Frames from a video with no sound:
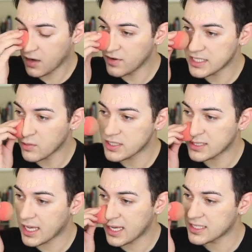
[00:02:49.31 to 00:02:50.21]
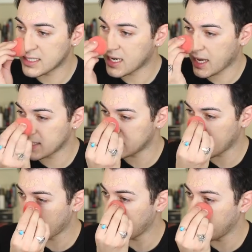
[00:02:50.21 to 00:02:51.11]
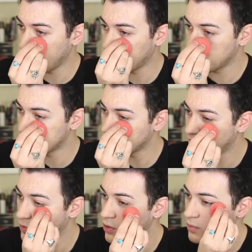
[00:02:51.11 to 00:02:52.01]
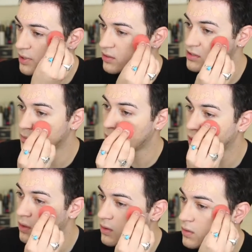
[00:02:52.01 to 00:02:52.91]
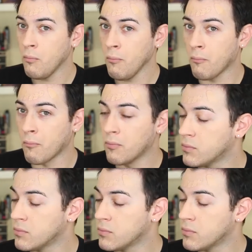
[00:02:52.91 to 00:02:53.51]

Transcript: Coverage I would say is a nice like medium to full buildable. Hmm.